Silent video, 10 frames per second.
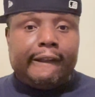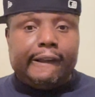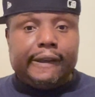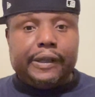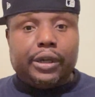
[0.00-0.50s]

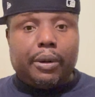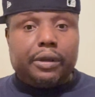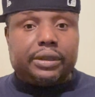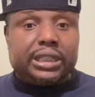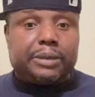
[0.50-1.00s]
you
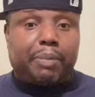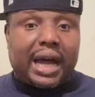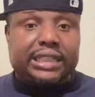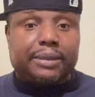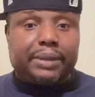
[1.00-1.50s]
know, this
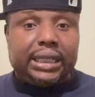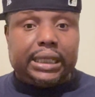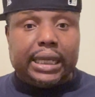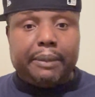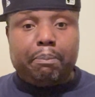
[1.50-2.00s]
possibly
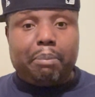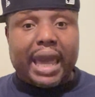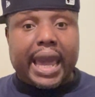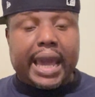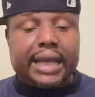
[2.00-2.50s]
getting
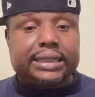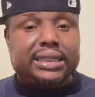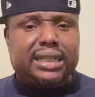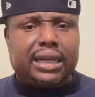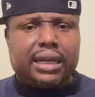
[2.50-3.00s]

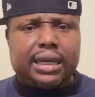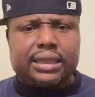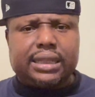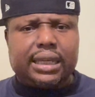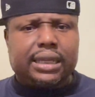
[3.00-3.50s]
past, I
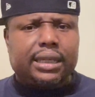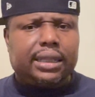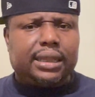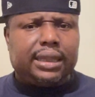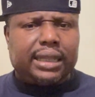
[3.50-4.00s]
think,
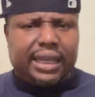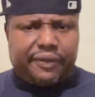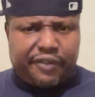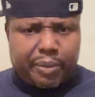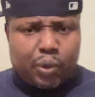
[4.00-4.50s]
late
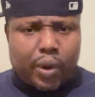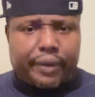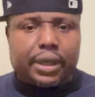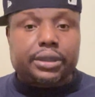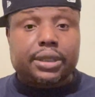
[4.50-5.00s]

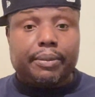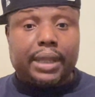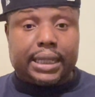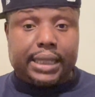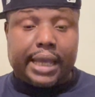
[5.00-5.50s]
February or something
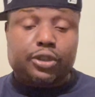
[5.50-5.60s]
like that.